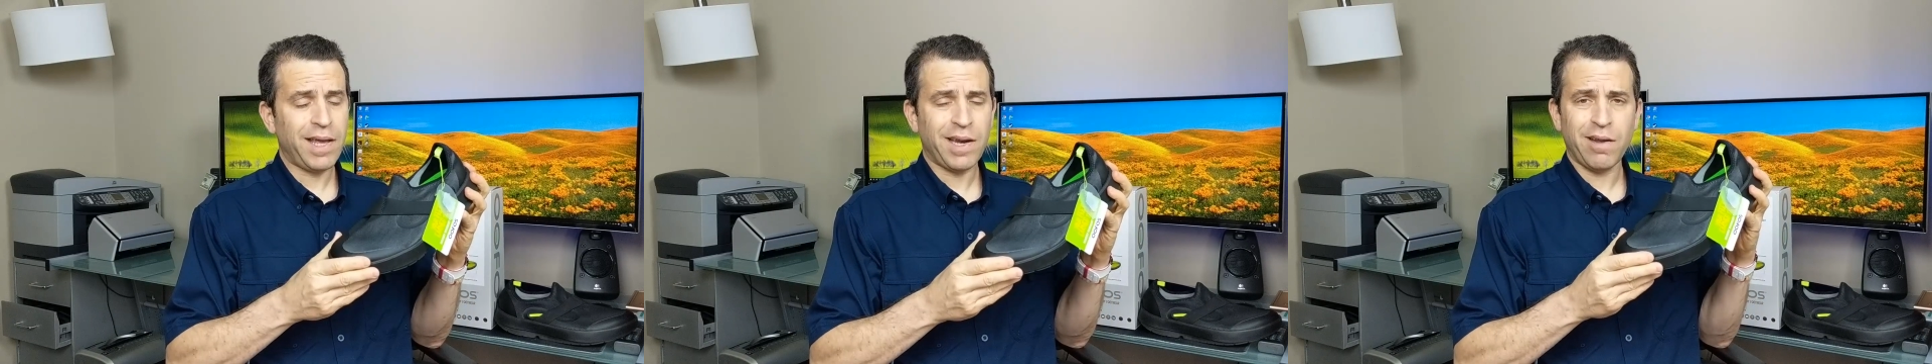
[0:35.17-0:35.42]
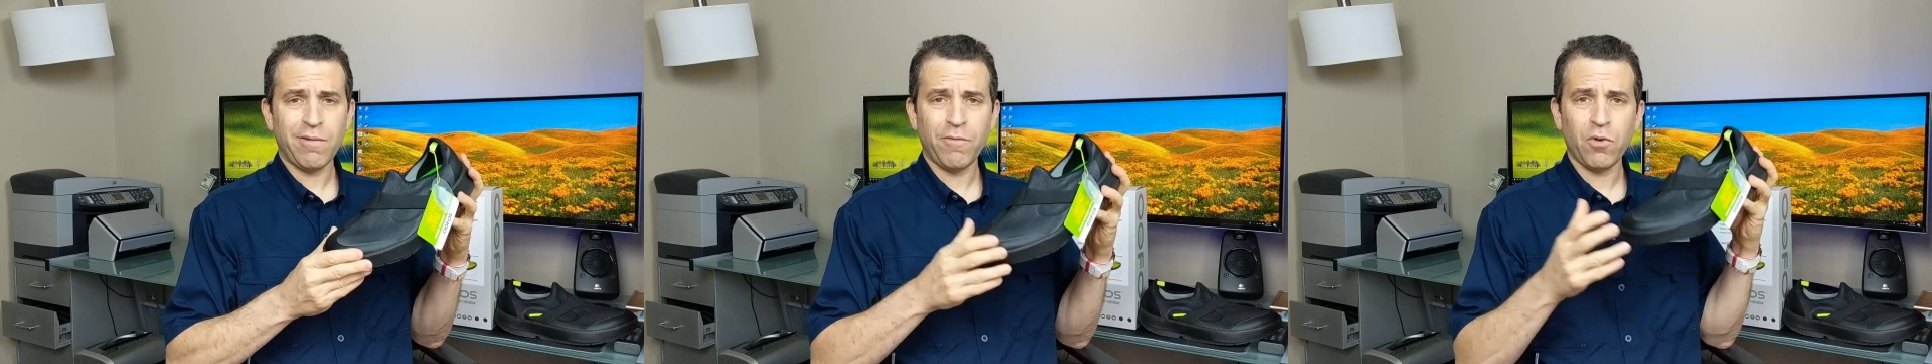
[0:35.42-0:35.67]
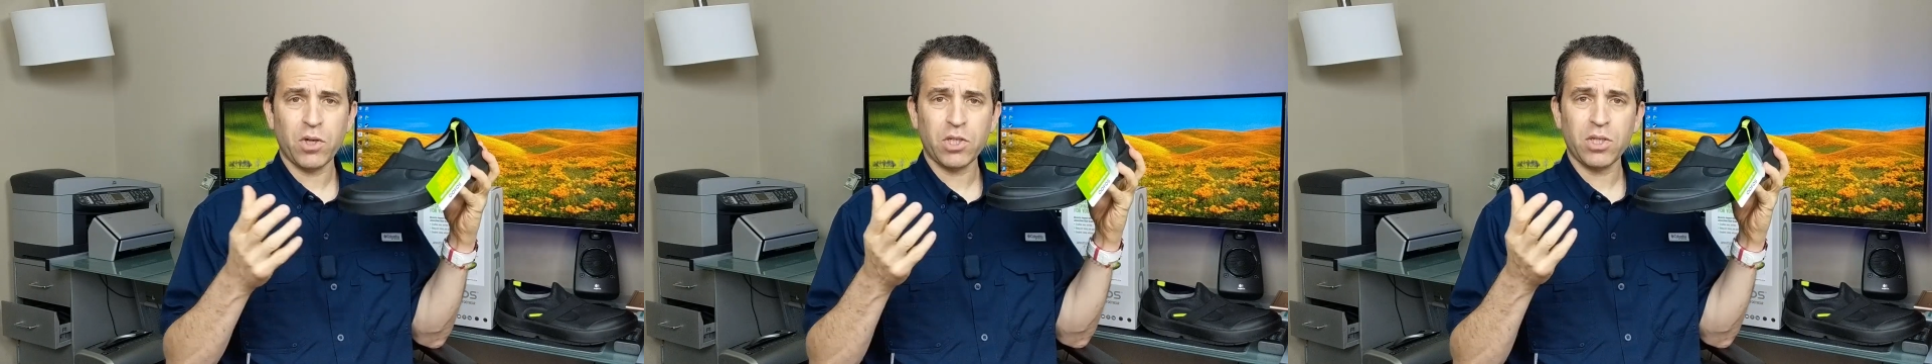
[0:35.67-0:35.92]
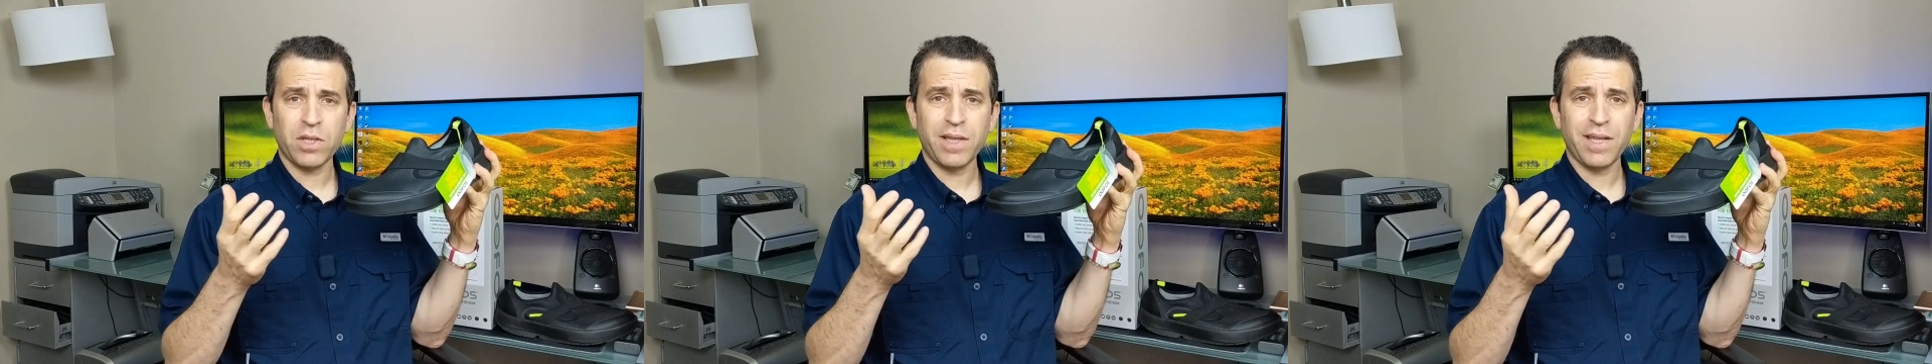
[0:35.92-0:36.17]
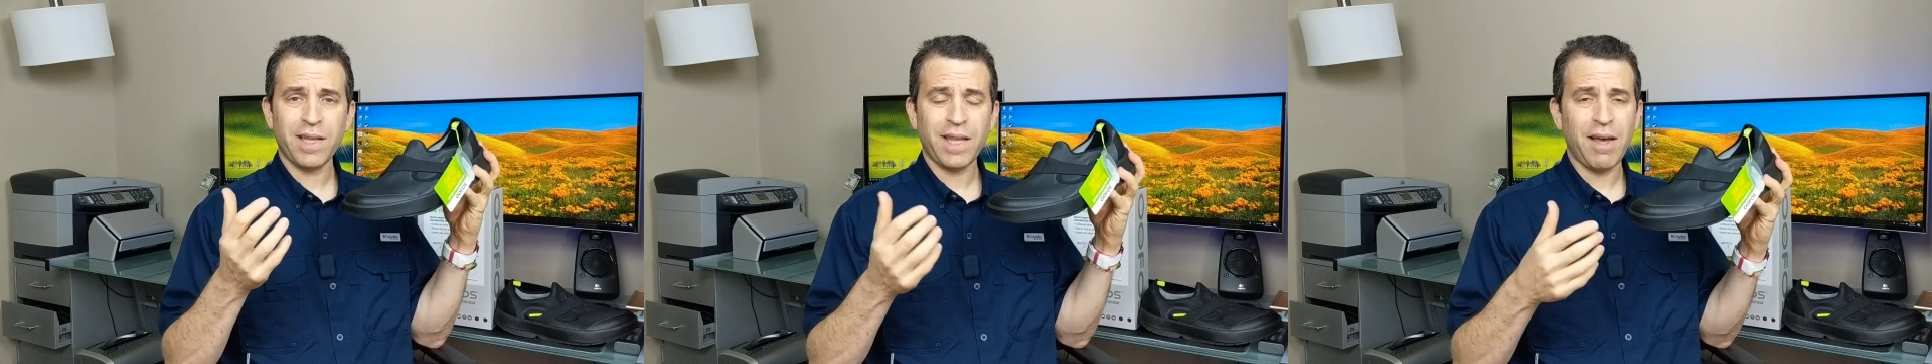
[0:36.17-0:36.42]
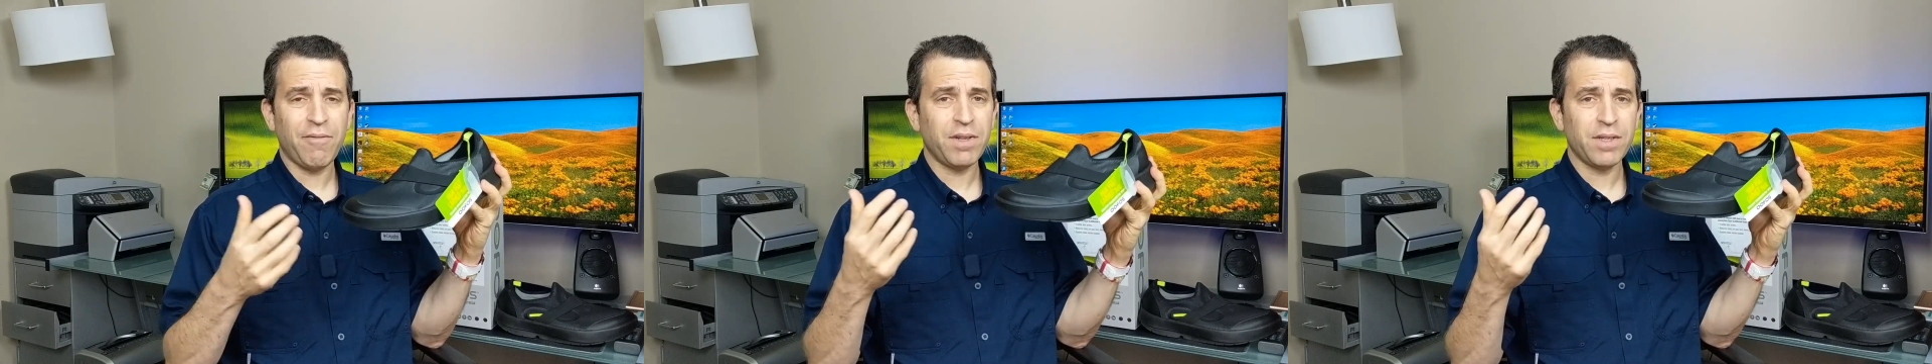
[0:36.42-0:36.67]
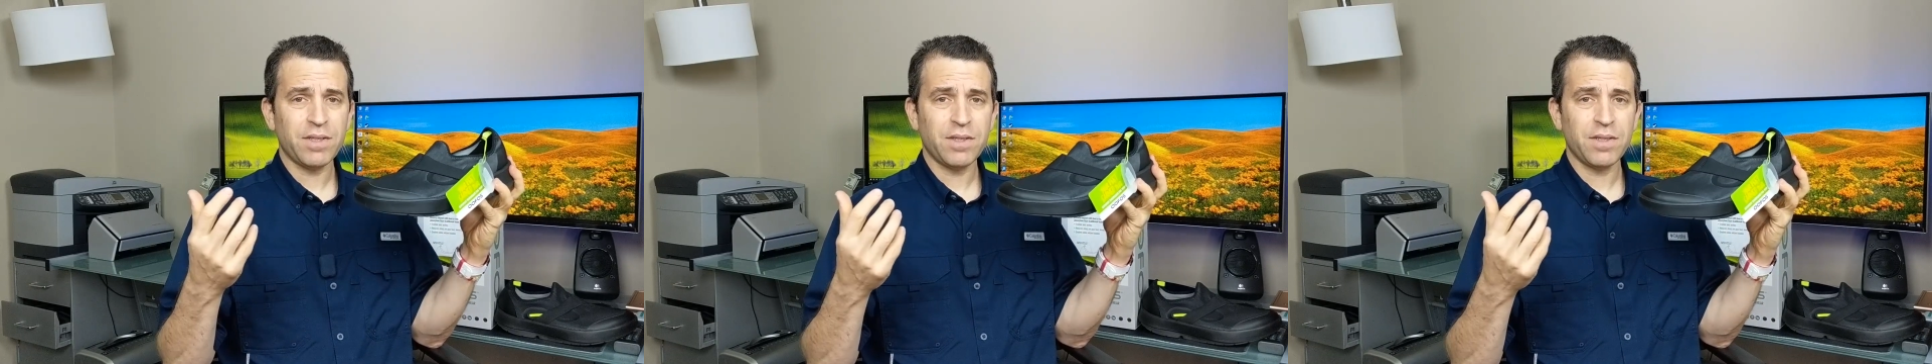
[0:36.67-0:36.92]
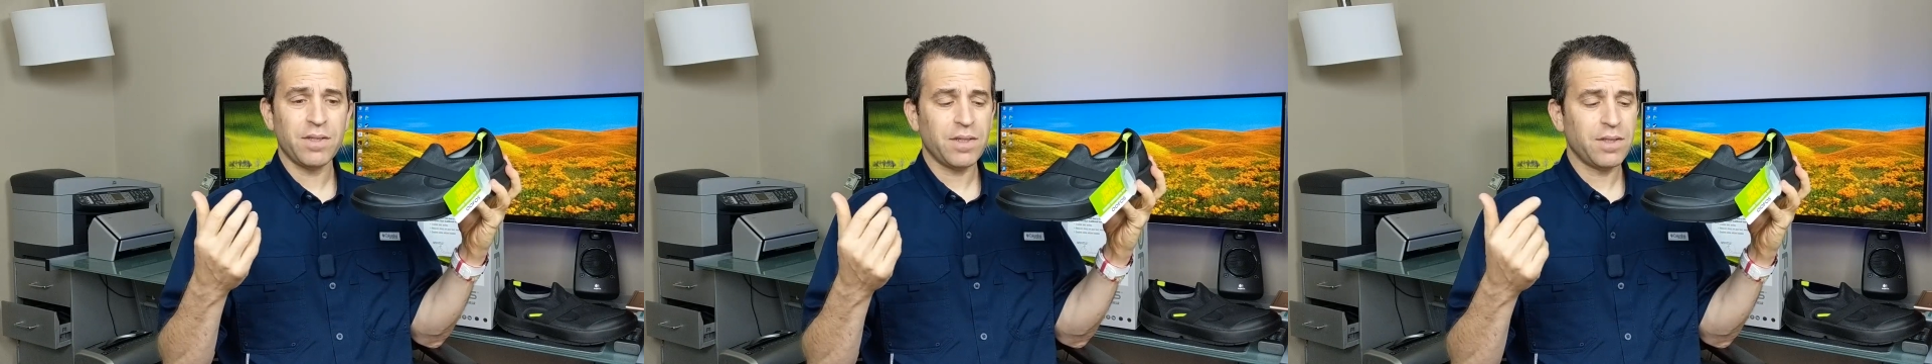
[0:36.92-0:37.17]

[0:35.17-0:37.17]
and unfortunately the elevens,